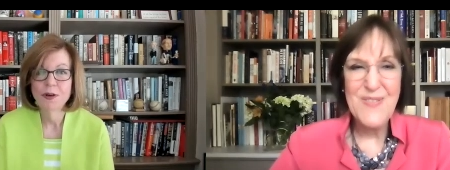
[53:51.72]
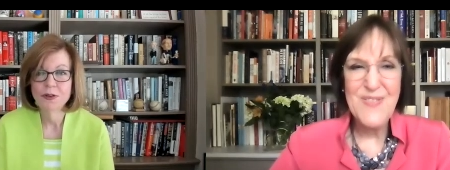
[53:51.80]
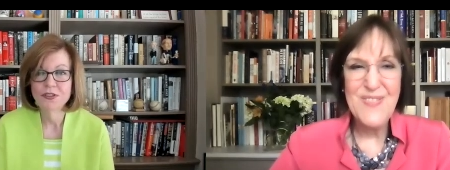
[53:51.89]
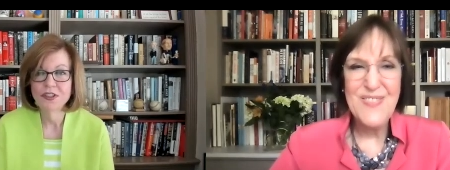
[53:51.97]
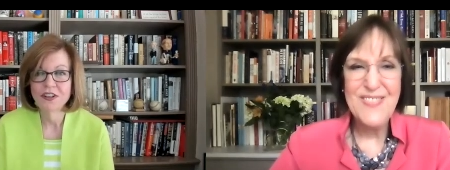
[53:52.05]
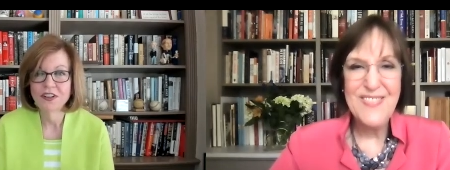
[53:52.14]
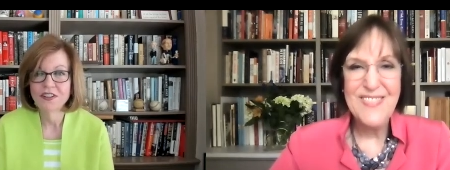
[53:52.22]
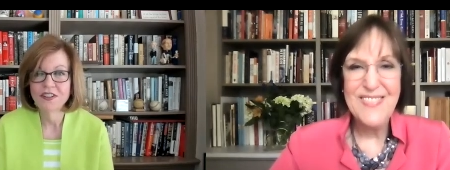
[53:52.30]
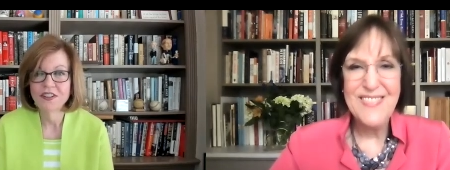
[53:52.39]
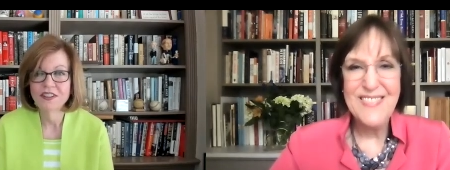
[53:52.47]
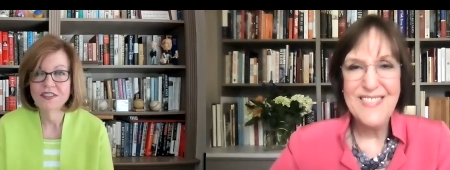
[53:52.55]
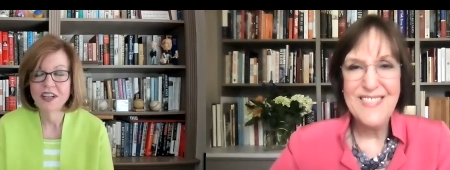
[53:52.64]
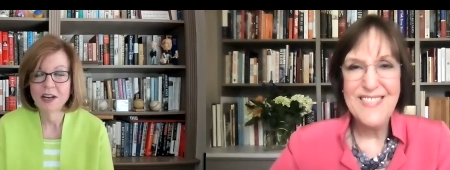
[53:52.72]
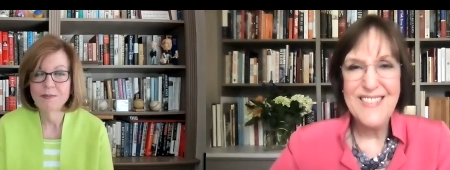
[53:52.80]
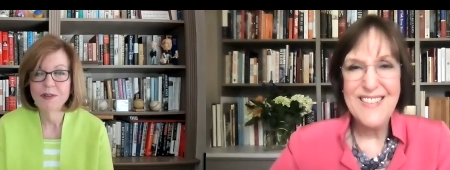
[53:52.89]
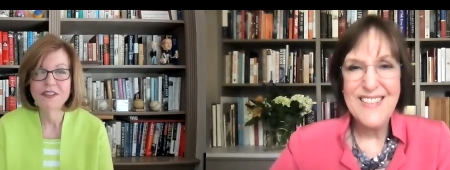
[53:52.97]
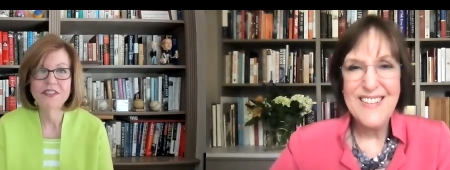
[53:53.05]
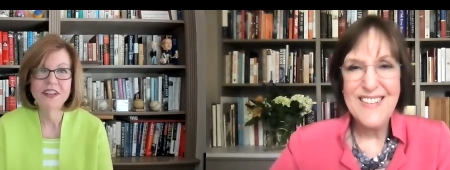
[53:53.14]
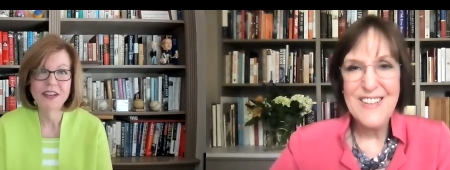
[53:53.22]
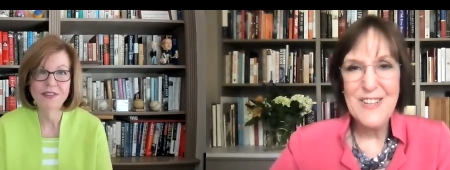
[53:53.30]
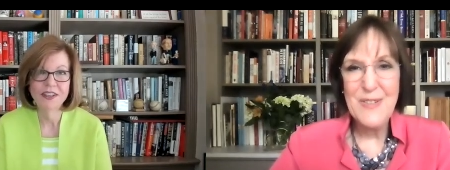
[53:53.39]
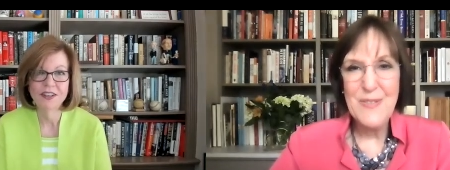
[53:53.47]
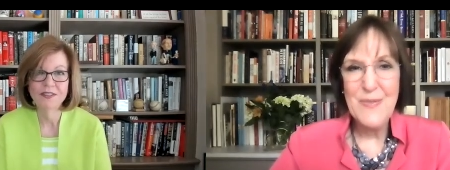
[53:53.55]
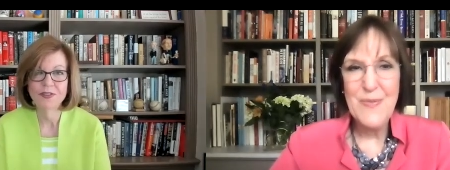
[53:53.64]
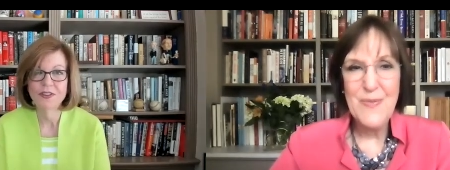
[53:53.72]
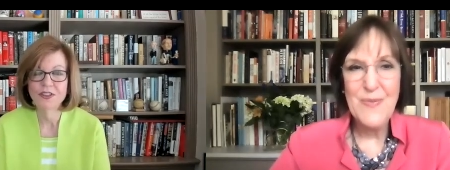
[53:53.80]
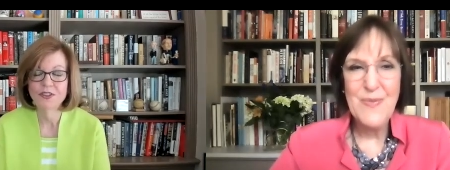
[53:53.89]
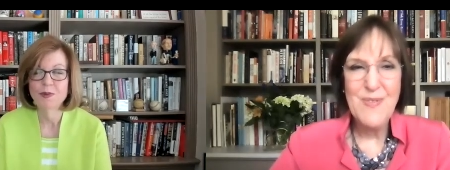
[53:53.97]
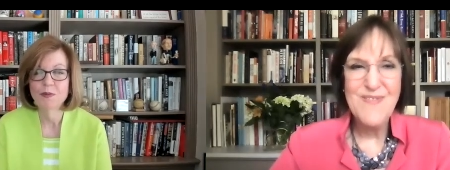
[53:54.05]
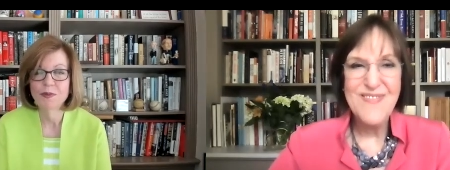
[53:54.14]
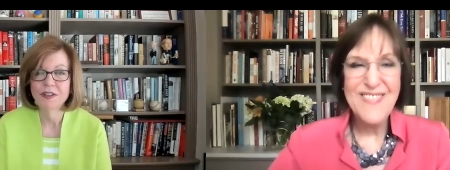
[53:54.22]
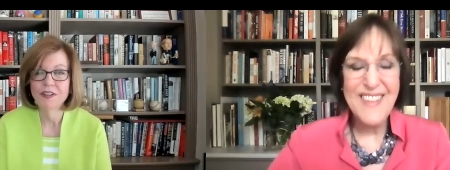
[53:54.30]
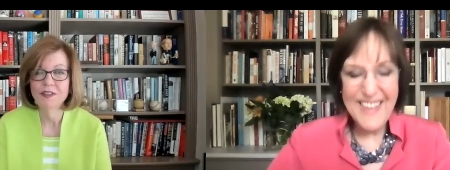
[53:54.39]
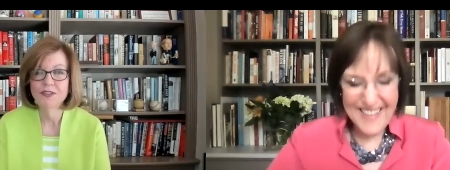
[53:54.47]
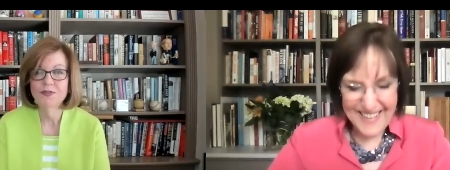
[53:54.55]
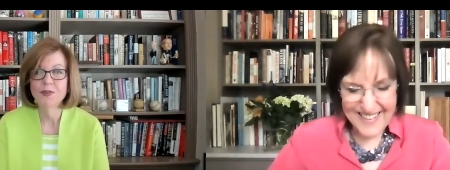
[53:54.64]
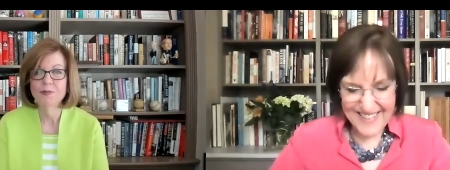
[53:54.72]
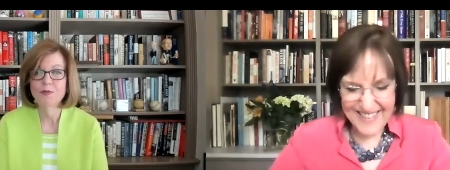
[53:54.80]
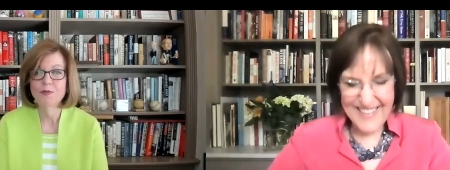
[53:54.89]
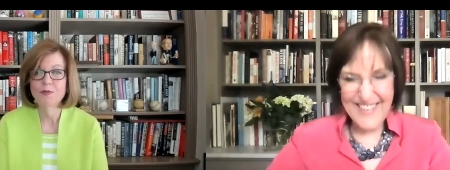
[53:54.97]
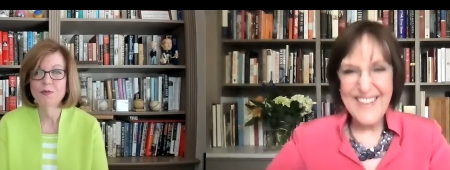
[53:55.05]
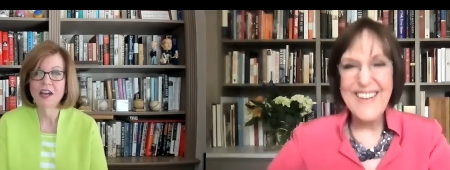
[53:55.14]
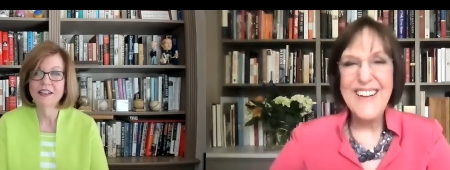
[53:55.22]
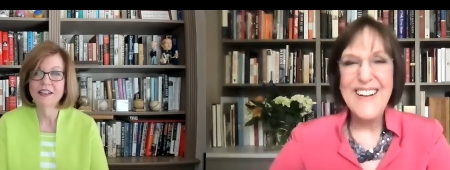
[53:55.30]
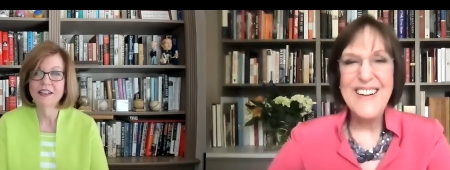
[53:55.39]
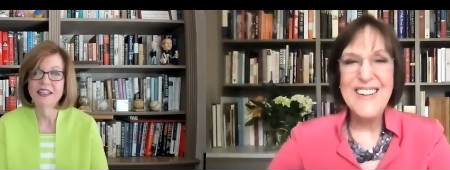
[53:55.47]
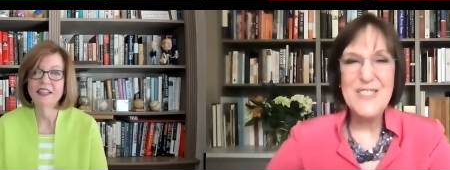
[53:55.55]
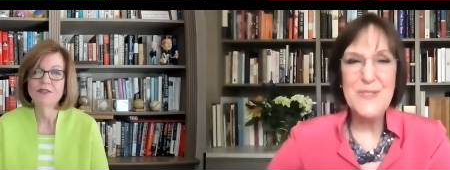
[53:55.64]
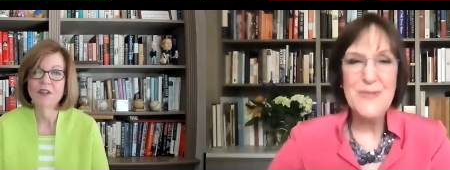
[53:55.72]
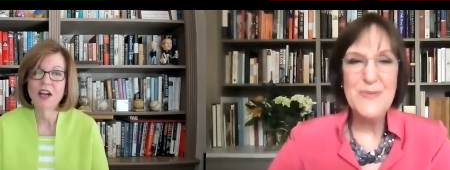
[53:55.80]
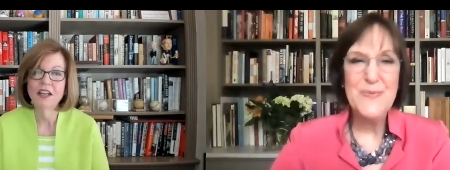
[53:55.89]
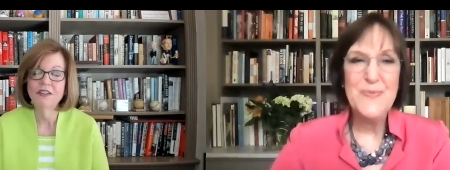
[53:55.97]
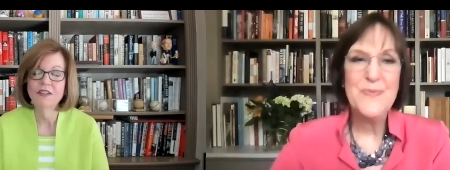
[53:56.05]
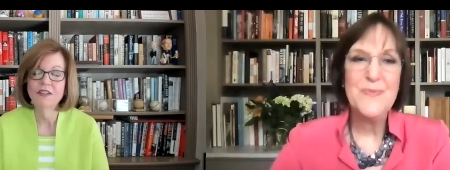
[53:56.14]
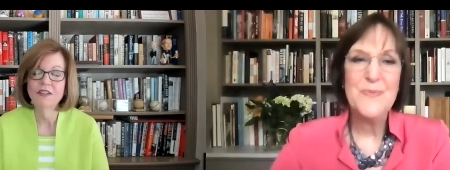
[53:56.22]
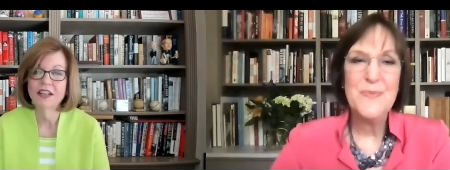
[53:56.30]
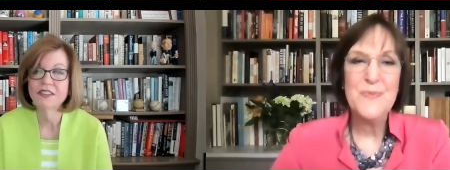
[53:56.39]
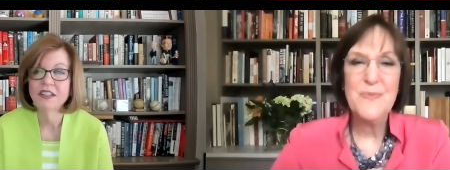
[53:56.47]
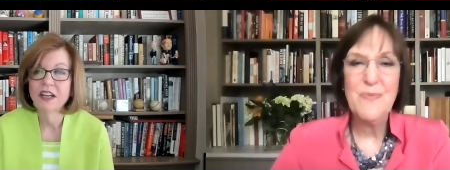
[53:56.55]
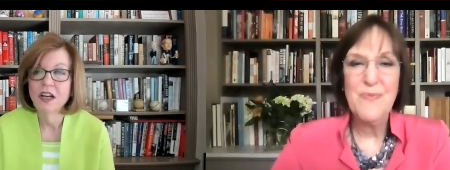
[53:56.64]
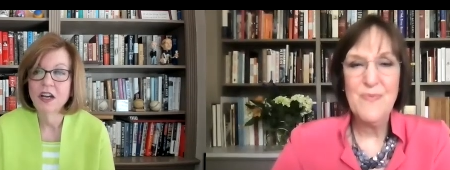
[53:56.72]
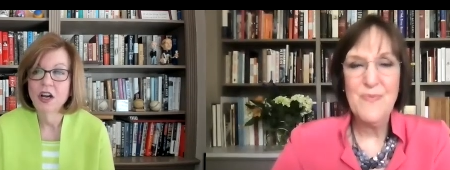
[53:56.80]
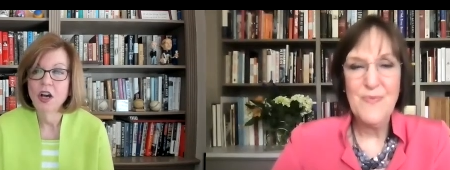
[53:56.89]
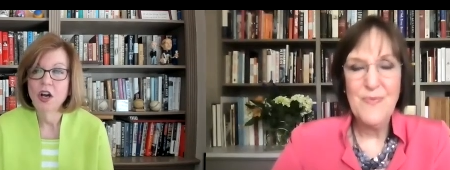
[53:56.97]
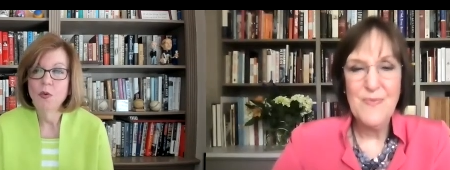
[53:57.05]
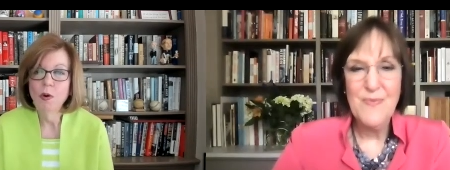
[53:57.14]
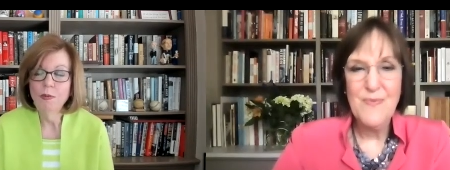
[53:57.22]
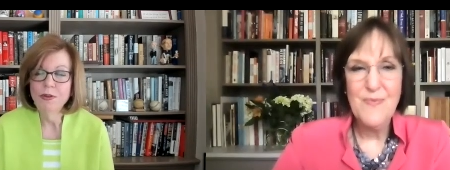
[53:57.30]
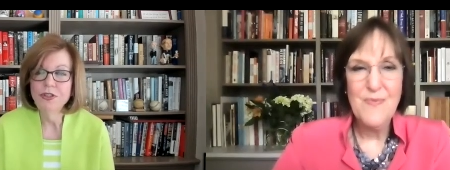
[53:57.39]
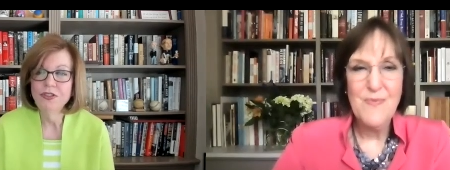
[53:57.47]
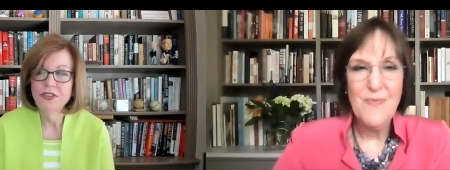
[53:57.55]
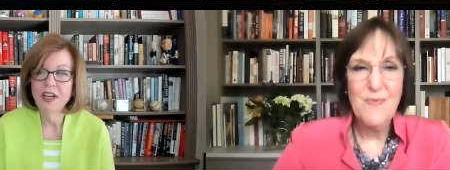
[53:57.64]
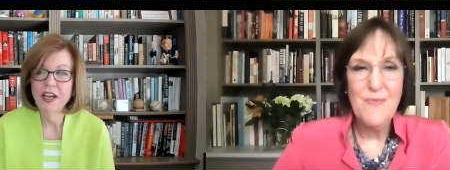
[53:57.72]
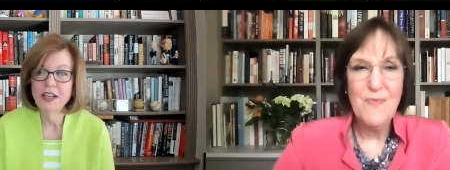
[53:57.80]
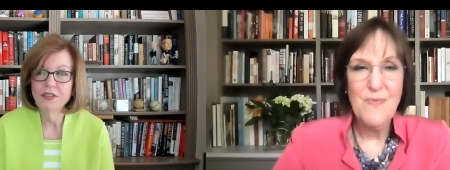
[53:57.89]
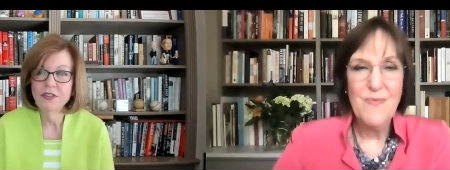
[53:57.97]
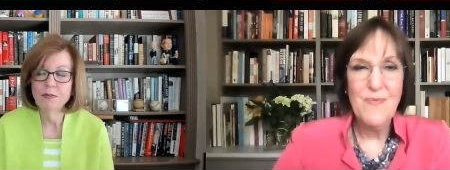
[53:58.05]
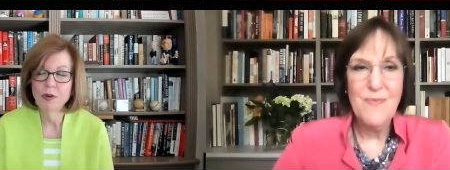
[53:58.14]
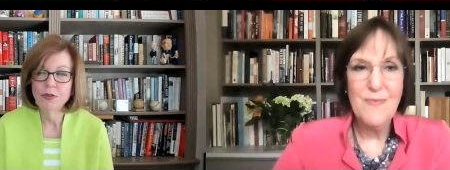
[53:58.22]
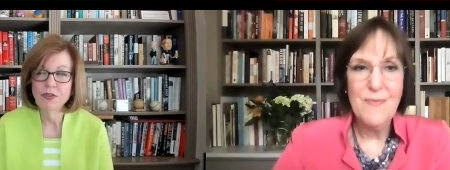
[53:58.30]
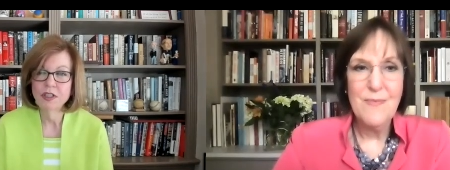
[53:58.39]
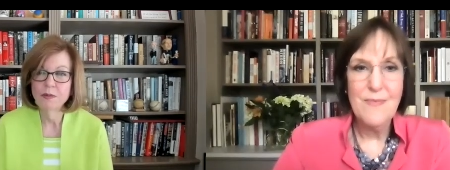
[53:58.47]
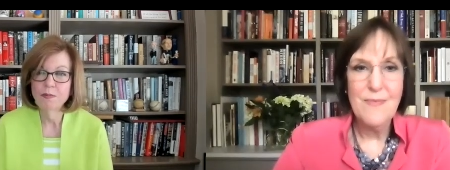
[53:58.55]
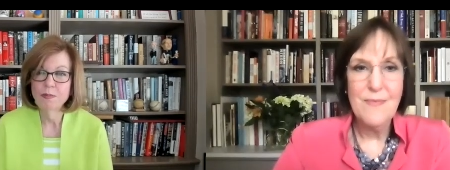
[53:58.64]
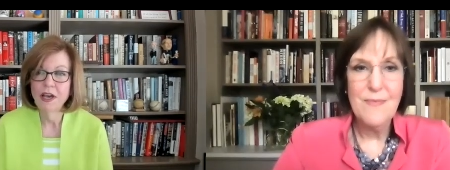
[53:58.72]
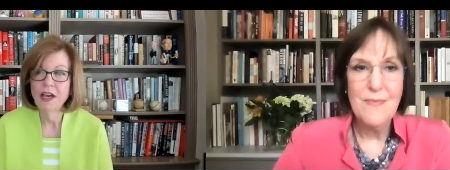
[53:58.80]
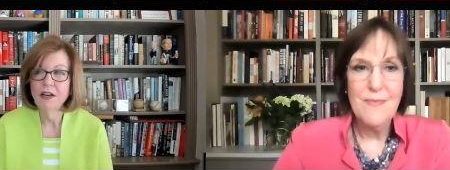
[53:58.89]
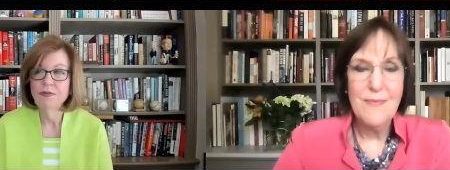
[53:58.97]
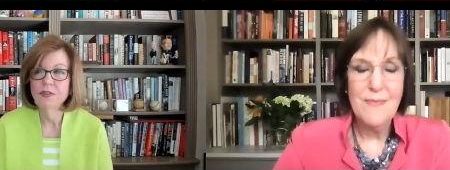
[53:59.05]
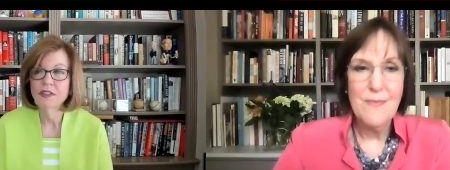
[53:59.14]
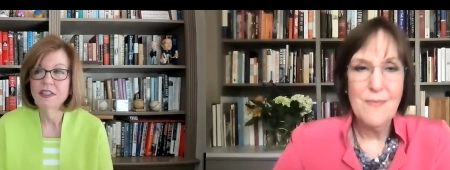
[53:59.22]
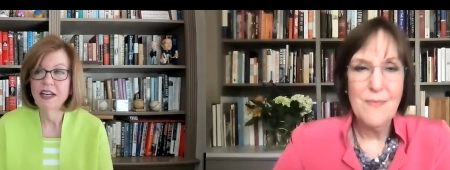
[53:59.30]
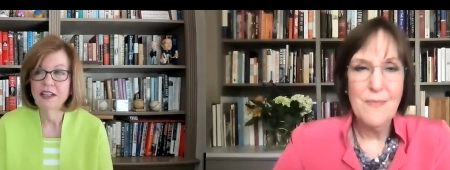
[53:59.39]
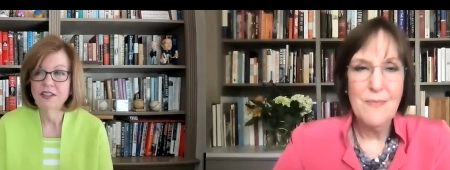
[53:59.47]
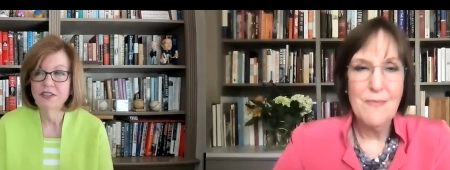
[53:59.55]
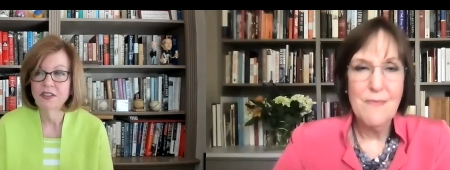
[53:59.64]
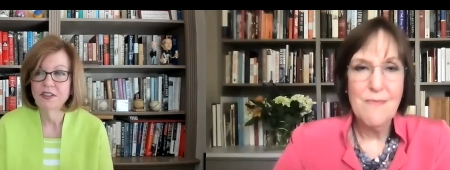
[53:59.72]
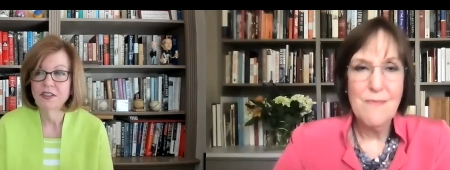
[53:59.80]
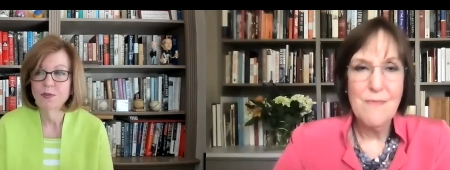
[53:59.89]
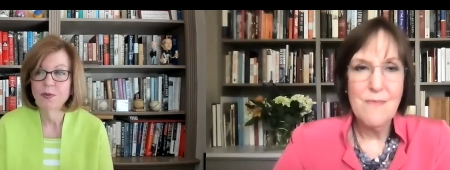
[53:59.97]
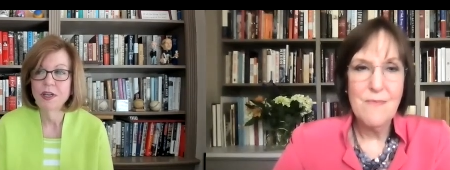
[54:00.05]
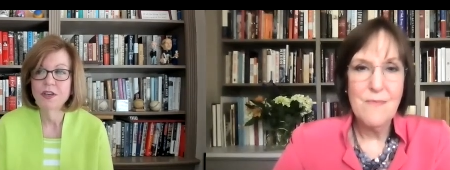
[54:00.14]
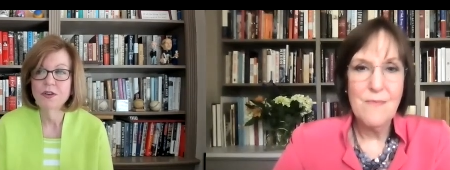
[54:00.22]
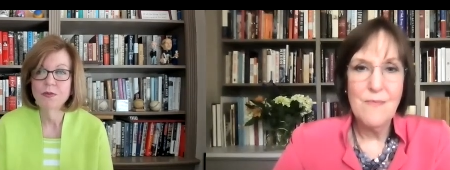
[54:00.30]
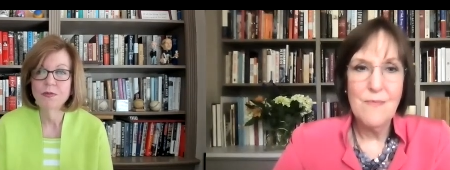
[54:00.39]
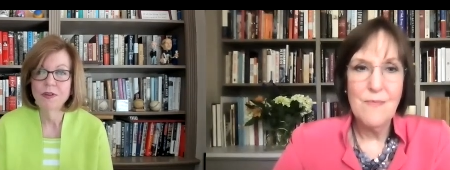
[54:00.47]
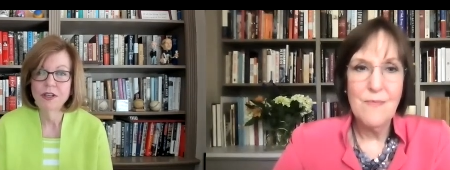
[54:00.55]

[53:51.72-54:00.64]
Speaker 1: posted on the site. I've been saving it for this moment. It's from Ryan Lee. And Ryan asks, what would you say is the most impactful lesson that we, your